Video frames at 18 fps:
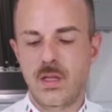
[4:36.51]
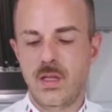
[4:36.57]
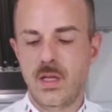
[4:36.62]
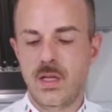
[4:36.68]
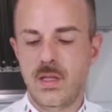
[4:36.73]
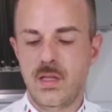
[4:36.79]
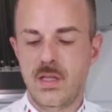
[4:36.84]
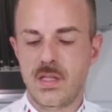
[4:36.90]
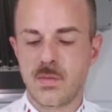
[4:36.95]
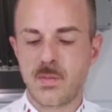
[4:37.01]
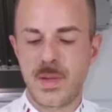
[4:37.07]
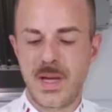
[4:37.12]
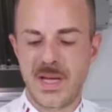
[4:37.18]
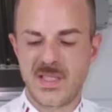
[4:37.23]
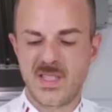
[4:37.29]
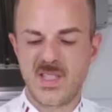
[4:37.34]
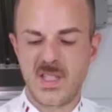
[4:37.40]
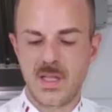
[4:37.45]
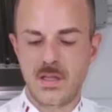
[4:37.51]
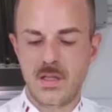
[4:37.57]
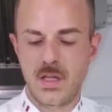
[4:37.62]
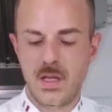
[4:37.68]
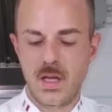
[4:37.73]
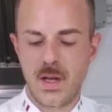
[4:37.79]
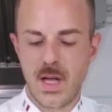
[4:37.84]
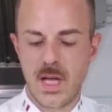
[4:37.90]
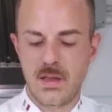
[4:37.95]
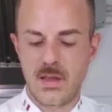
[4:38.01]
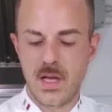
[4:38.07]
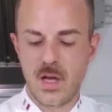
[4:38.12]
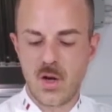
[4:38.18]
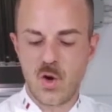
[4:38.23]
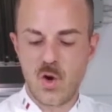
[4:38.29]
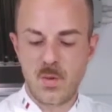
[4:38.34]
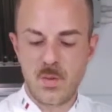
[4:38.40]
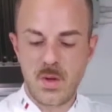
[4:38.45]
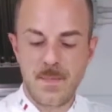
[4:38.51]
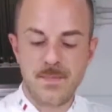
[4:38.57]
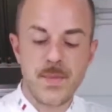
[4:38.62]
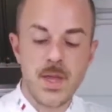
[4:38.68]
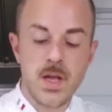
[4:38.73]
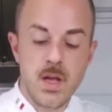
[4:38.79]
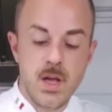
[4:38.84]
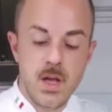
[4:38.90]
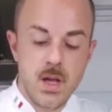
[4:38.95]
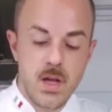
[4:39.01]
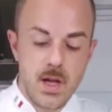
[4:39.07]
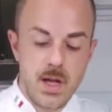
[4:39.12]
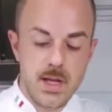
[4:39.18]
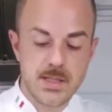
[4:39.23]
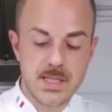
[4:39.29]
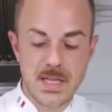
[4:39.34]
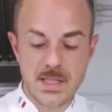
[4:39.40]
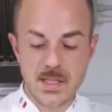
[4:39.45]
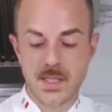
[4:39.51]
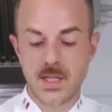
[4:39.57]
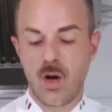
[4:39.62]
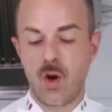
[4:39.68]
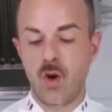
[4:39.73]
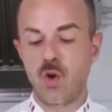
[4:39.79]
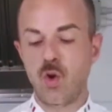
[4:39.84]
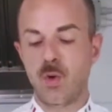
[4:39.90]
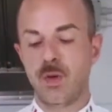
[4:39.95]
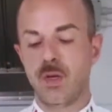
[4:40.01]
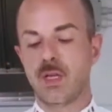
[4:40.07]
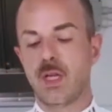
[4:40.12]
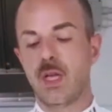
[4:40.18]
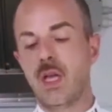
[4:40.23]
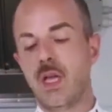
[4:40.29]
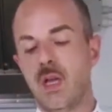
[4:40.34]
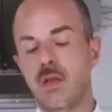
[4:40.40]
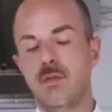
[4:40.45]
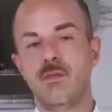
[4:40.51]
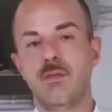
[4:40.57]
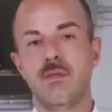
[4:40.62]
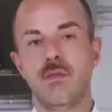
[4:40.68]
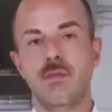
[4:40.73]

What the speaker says: It has an intense flavor, spiced and aromatic